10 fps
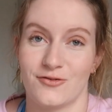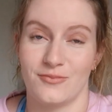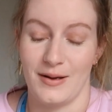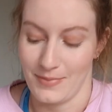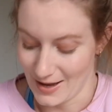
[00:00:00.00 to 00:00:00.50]
for
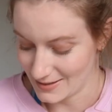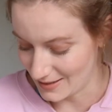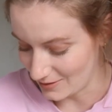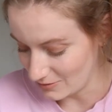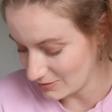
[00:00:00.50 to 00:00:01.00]
my
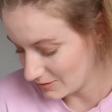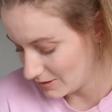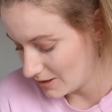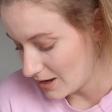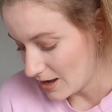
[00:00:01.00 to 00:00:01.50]
pastel
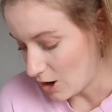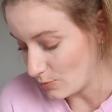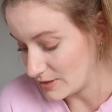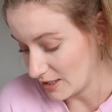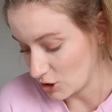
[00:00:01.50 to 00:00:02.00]

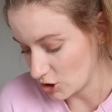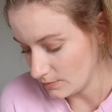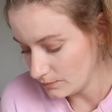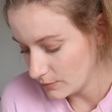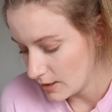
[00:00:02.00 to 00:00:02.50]
obsession.